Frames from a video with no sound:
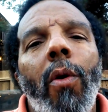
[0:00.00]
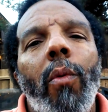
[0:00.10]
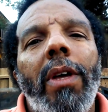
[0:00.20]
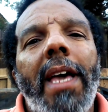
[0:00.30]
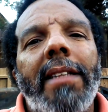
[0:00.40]

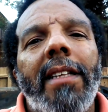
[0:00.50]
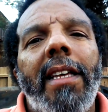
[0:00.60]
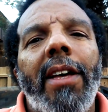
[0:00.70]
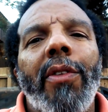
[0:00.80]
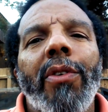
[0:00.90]
we got
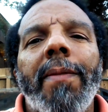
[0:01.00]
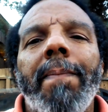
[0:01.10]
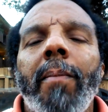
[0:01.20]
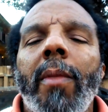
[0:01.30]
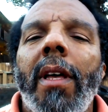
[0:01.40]
together.
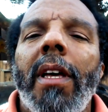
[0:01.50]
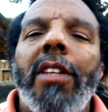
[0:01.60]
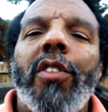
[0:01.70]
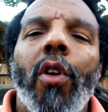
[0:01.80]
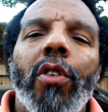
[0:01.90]

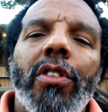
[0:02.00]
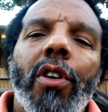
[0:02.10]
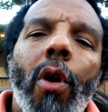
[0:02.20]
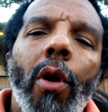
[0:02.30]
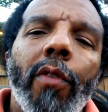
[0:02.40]
He started
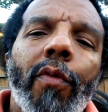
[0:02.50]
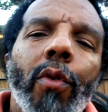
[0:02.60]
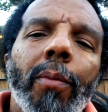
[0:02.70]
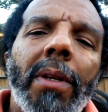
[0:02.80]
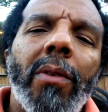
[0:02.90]
the car
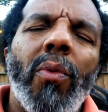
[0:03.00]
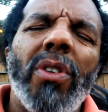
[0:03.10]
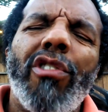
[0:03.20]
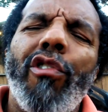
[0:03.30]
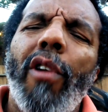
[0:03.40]
for me,
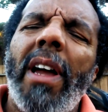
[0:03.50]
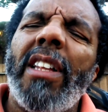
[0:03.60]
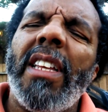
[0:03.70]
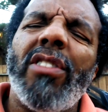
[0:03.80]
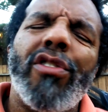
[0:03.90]
which
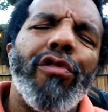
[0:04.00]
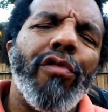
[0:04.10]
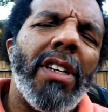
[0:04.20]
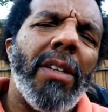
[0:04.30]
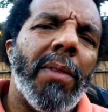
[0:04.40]
cranked
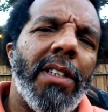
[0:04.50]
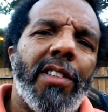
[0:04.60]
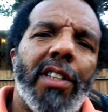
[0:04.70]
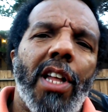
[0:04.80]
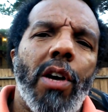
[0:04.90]
extremely
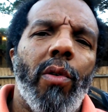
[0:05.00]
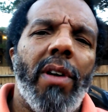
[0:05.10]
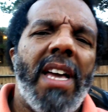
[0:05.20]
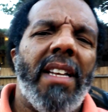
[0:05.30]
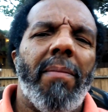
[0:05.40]
slow.
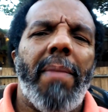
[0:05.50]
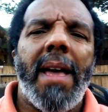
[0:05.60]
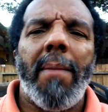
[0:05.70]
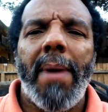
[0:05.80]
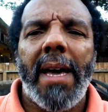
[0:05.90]
Had a
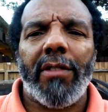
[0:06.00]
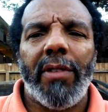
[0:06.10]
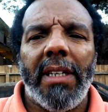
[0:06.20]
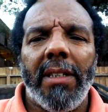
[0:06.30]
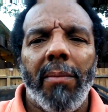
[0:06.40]
bad
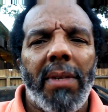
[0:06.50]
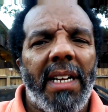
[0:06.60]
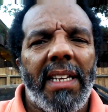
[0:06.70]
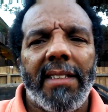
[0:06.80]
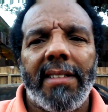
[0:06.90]
battery in it, but
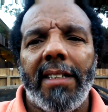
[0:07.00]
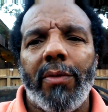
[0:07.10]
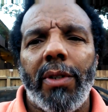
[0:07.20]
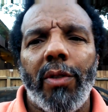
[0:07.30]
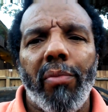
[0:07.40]
I guess
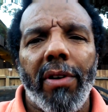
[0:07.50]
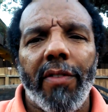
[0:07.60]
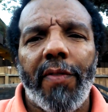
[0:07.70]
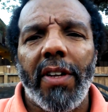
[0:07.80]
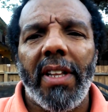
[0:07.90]
that's what his
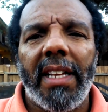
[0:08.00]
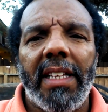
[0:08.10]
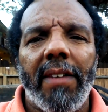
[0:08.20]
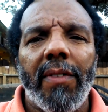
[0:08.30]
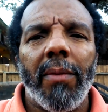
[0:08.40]
brother felt like
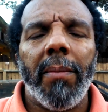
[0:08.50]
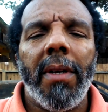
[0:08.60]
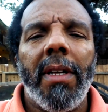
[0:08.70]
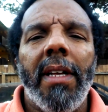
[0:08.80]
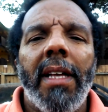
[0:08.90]
giving him.
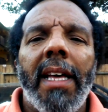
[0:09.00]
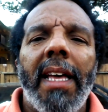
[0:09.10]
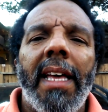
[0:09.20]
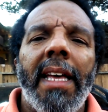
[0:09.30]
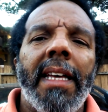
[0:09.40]

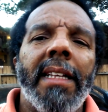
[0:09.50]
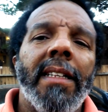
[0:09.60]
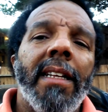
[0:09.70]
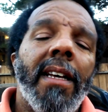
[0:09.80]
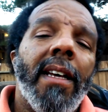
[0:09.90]

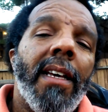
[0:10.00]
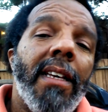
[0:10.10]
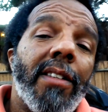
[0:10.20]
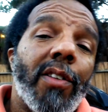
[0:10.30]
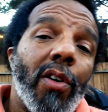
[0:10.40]
And
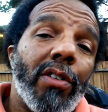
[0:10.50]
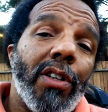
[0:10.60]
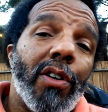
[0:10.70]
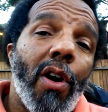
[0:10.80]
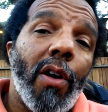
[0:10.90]
he
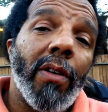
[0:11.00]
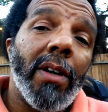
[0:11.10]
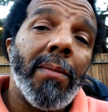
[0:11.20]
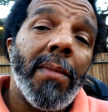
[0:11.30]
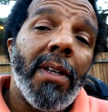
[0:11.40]
started the car
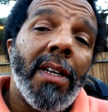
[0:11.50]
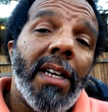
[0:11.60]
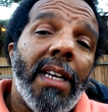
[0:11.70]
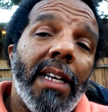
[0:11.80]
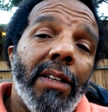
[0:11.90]
up
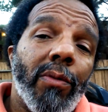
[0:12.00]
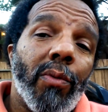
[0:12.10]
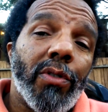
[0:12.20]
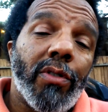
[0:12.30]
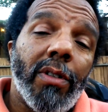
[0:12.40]
and
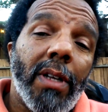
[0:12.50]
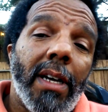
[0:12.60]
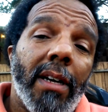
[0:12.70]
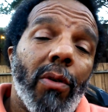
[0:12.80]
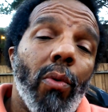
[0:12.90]
was
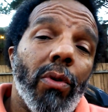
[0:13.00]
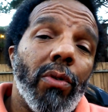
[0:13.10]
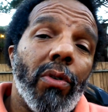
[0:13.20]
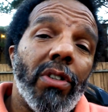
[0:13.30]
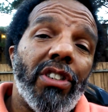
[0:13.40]

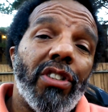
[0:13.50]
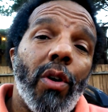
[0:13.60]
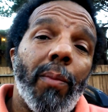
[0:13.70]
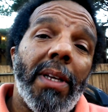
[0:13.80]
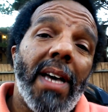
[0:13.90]
going on to
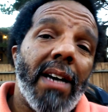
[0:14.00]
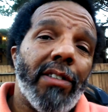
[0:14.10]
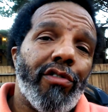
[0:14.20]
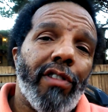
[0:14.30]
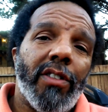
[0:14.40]
show me how
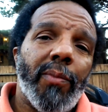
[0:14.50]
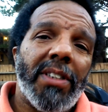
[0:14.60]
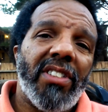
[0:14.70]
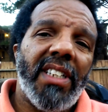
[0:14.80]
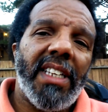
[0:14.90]
the transmission